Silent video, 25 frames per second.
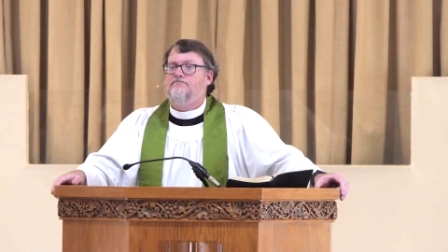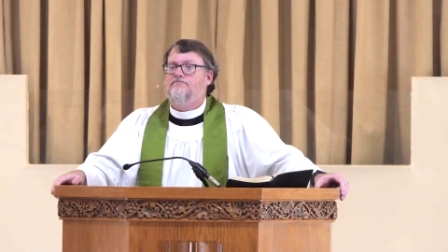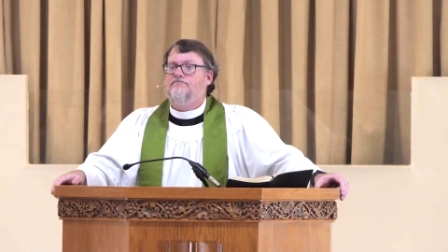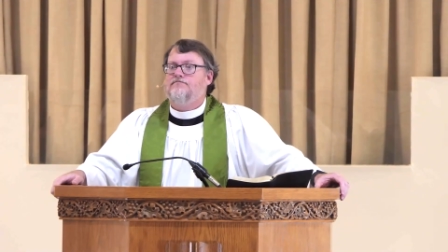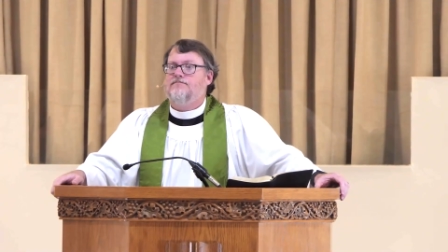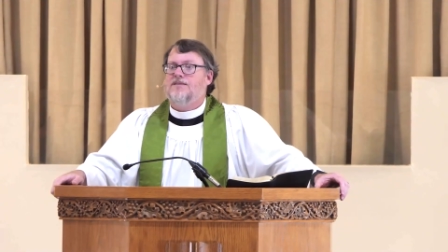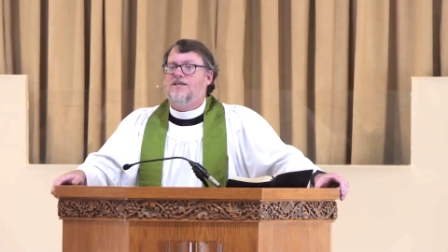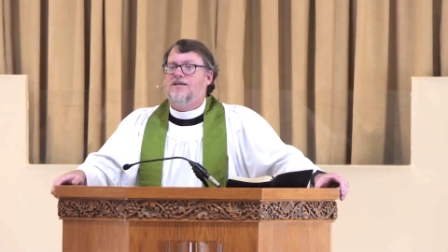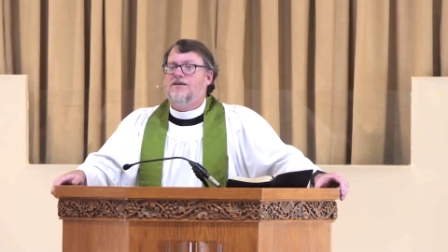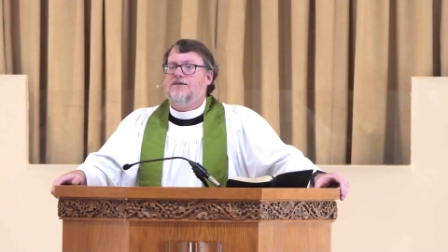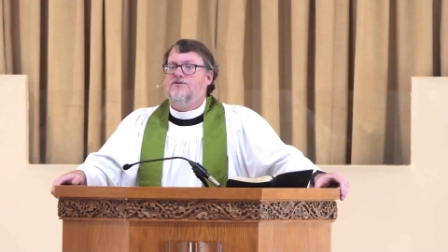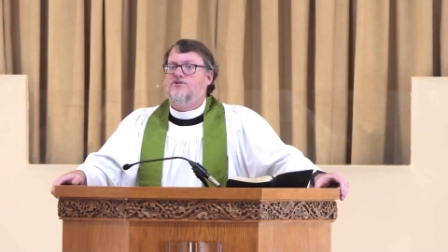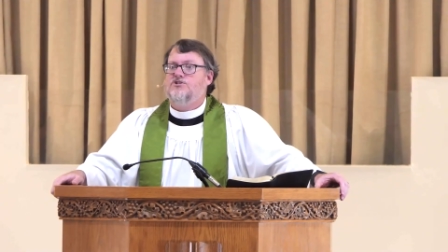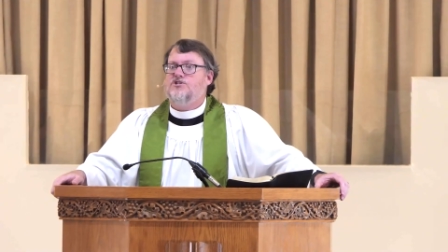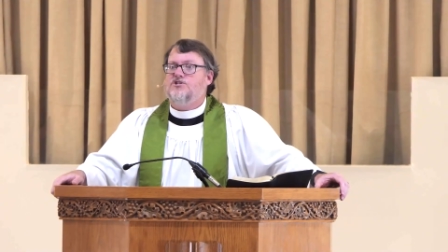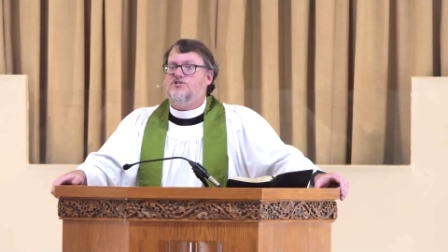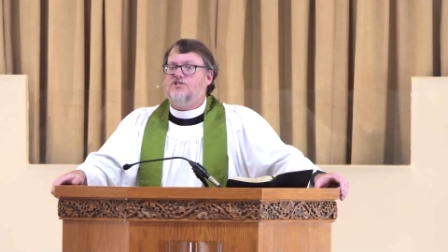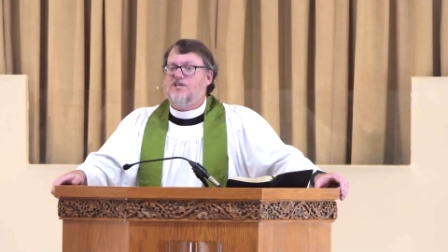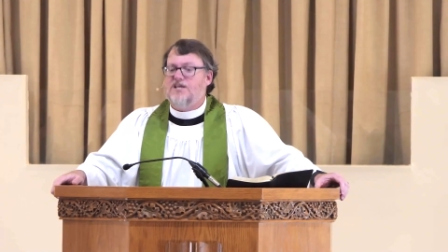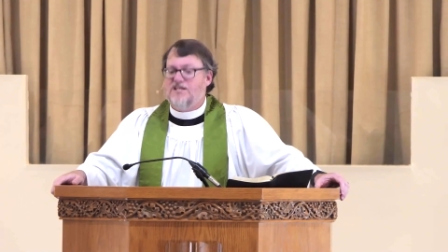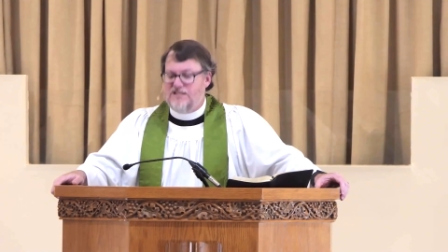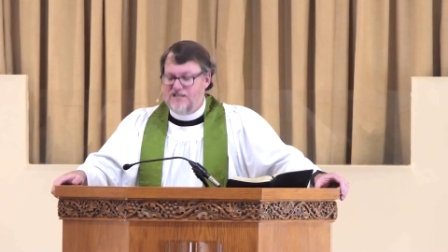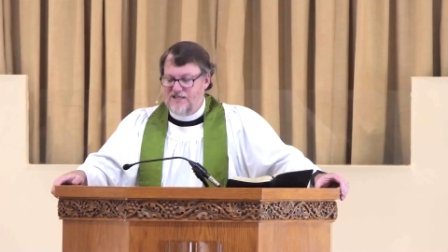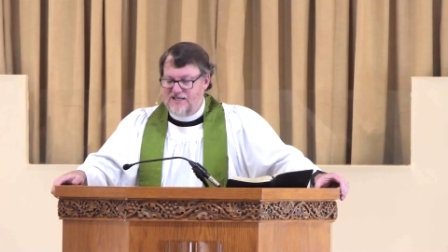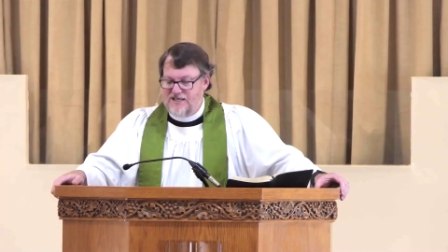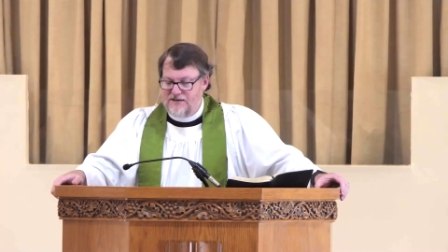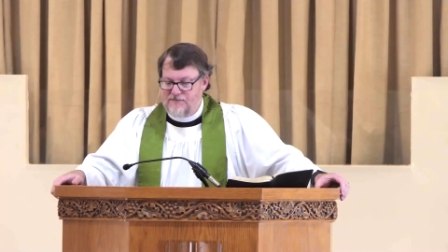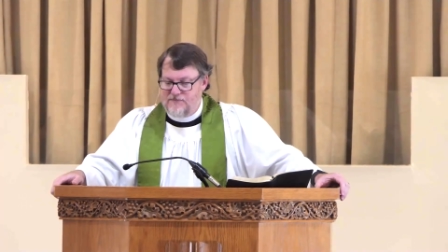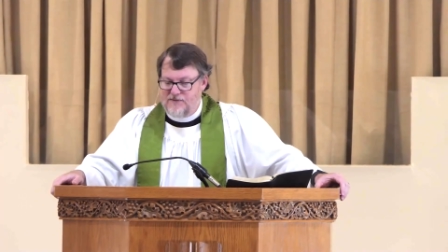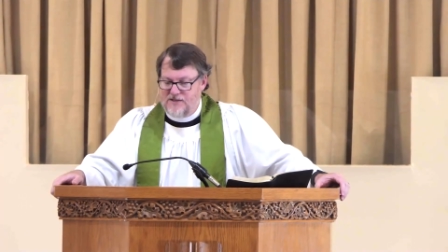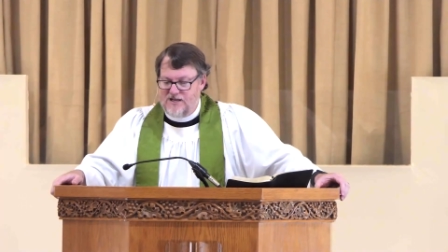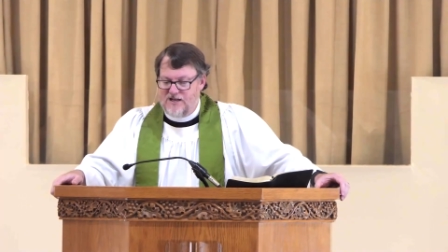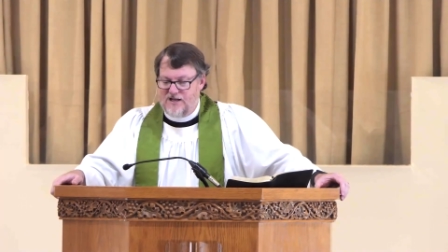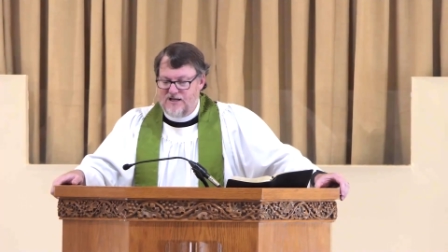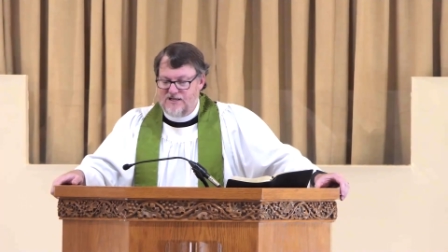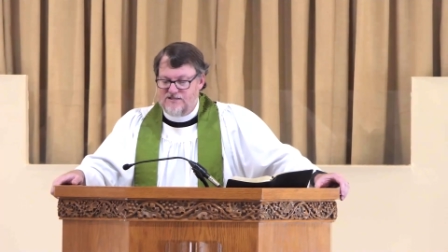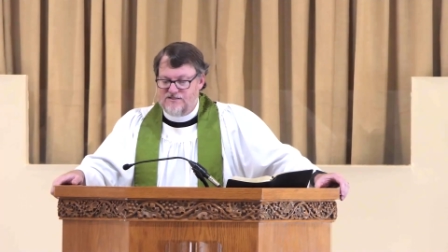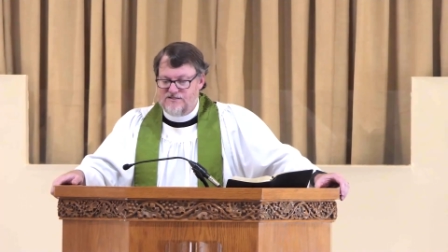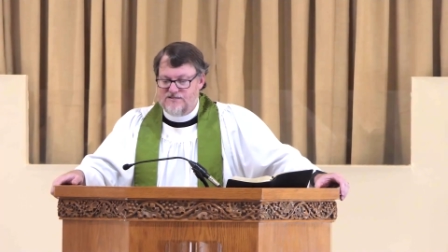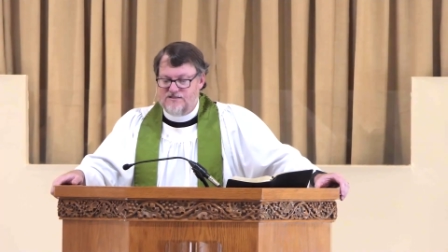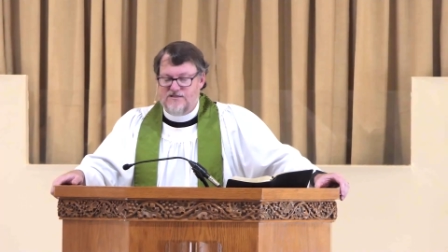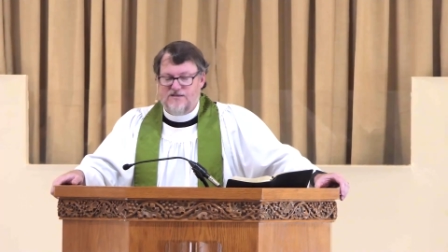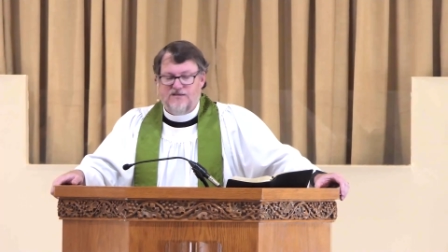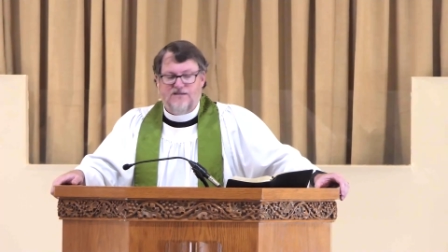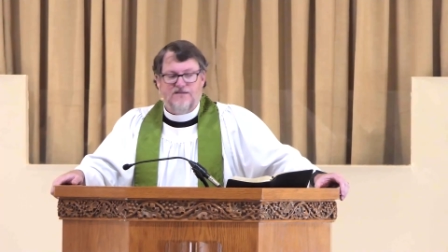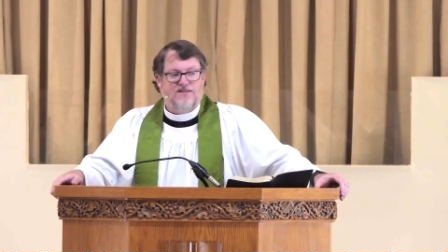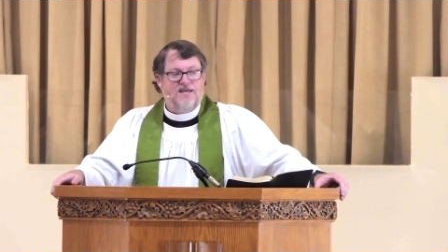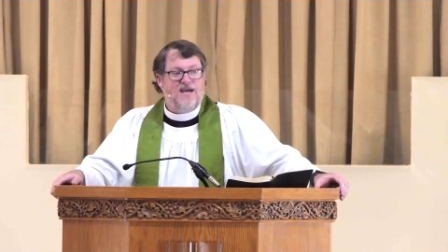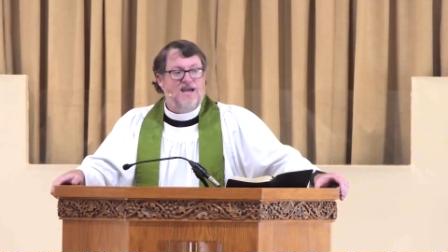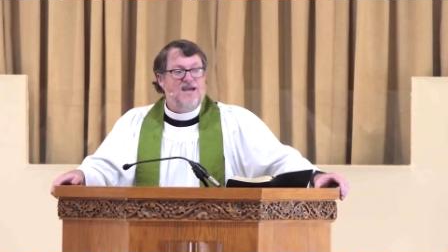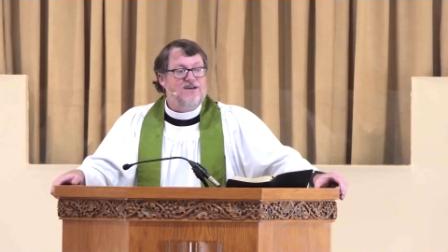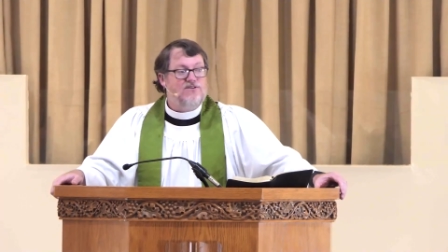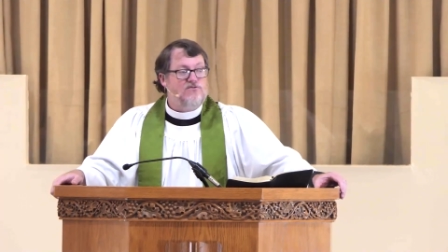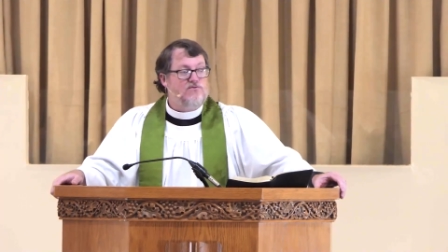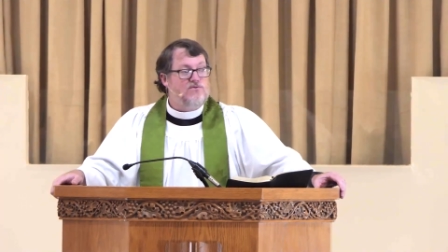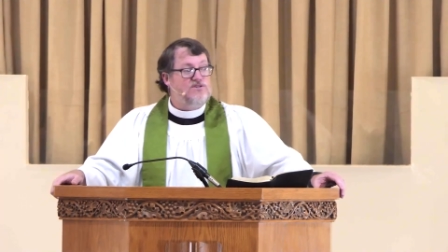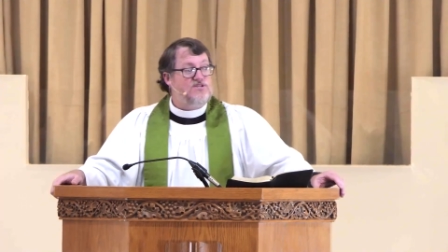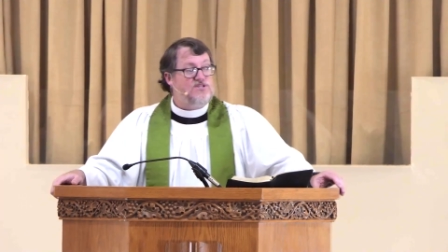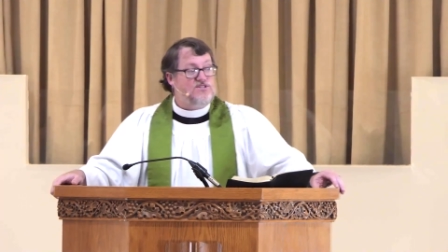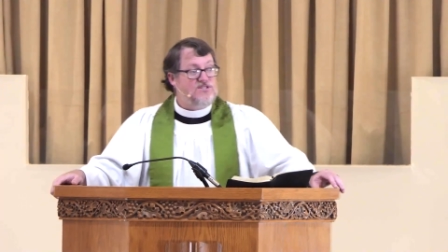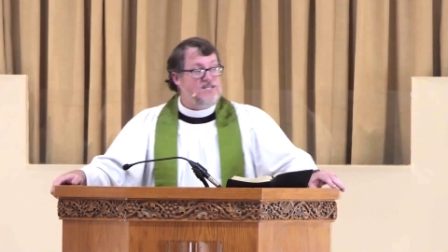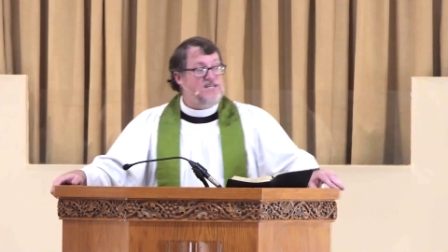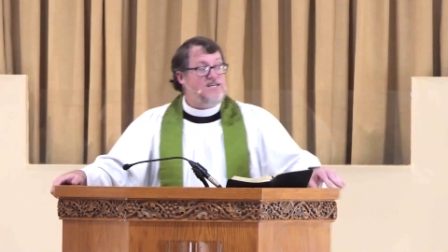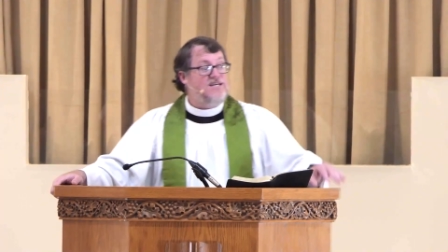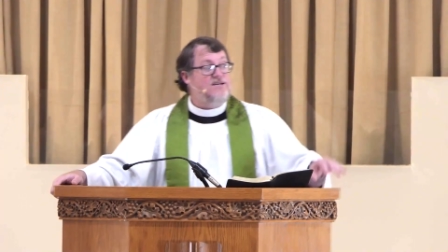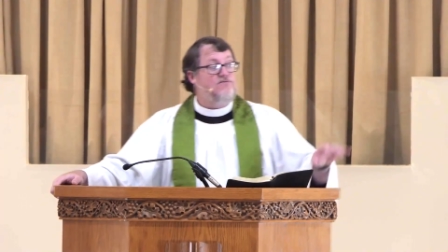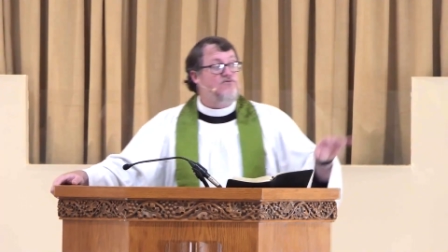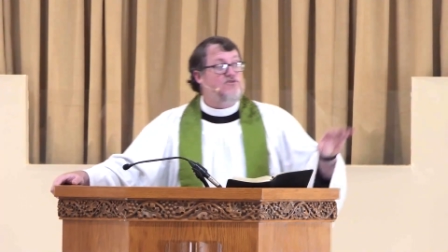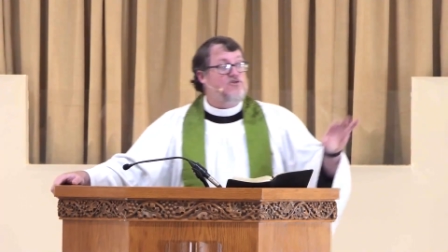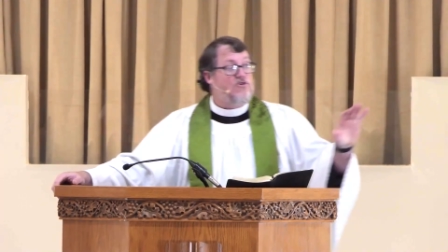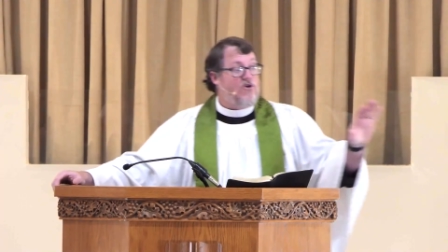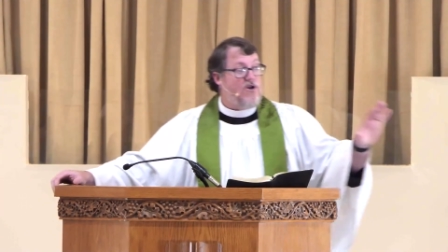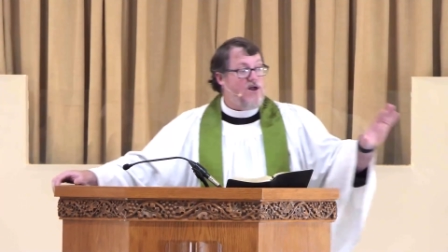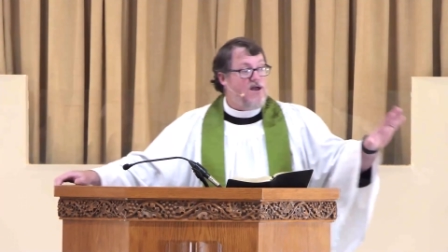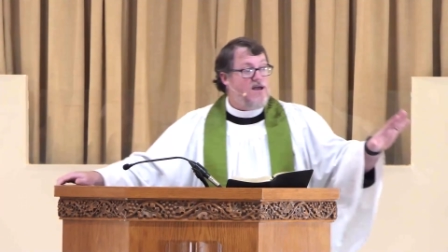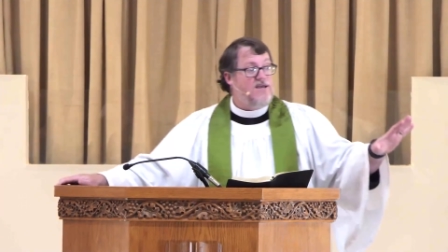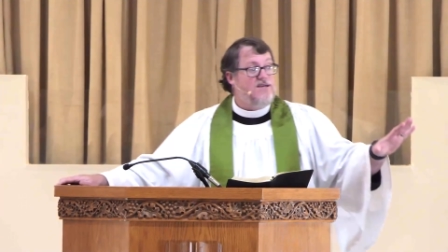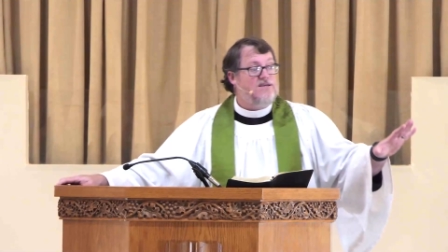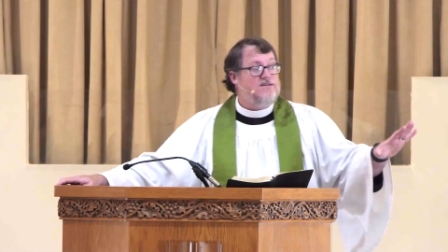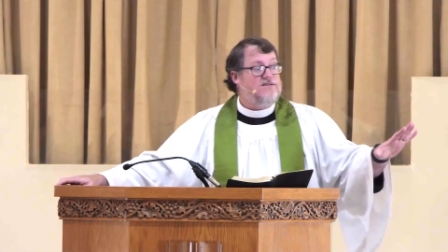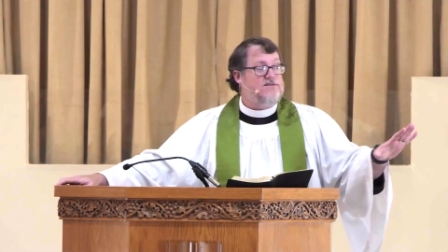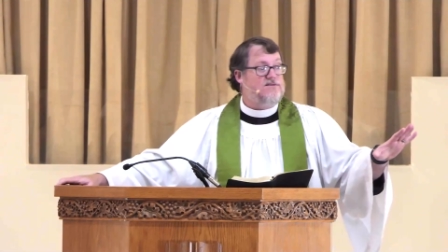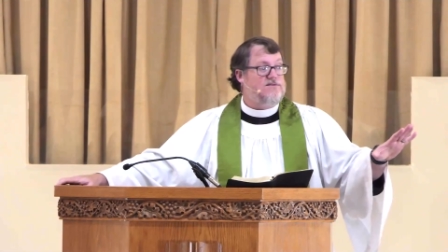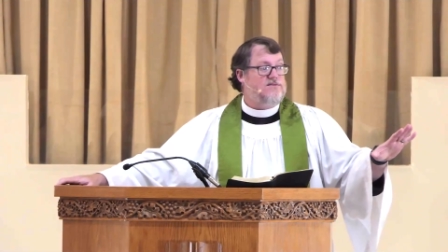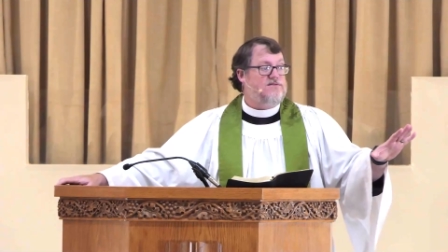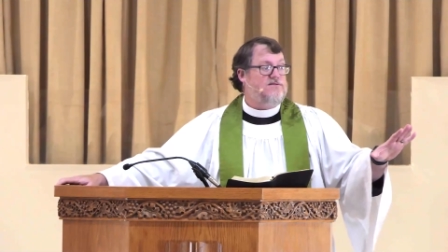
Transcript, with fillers: Just like the Gibeonites did. They had received grace,